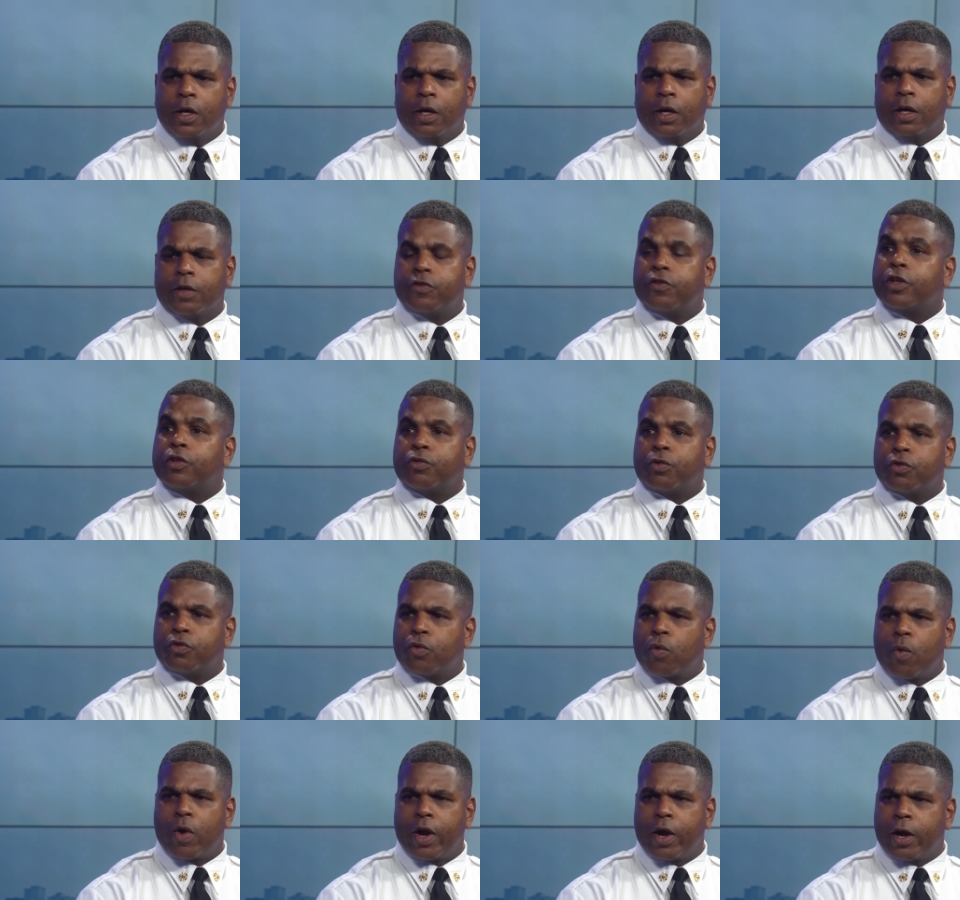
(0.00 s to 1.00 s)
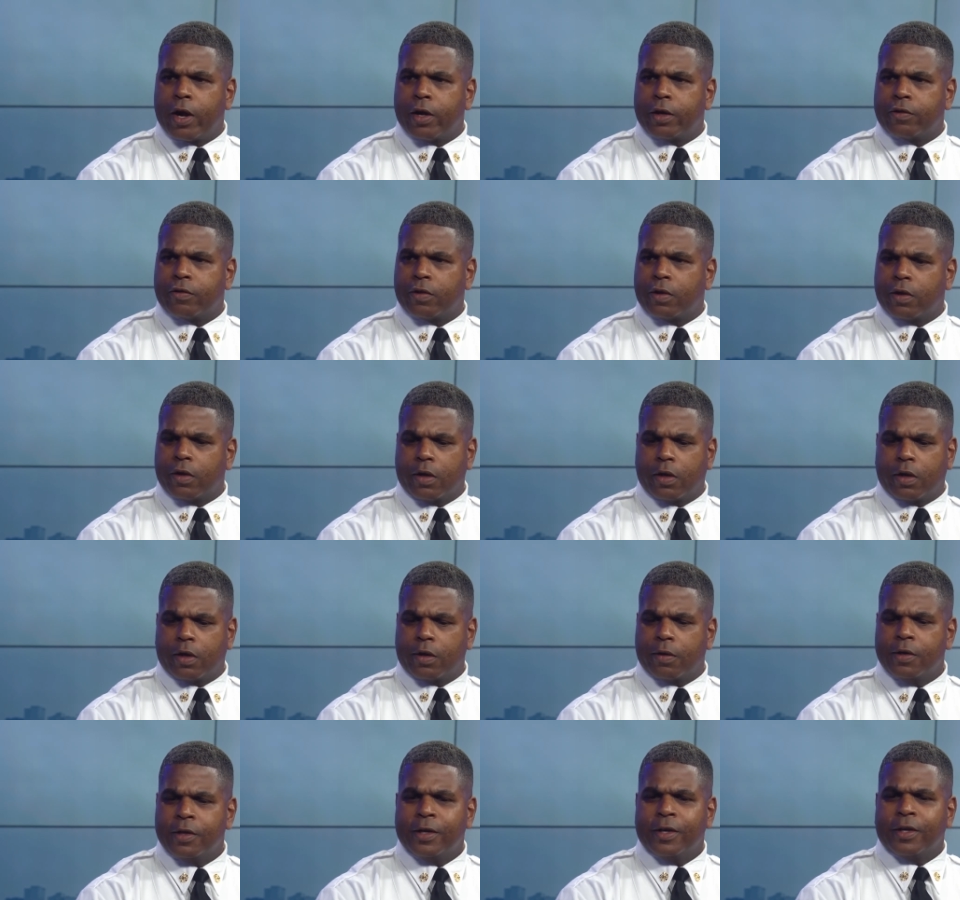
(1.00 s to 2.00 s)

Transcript: Uh, CentralSquare is uh, a, a,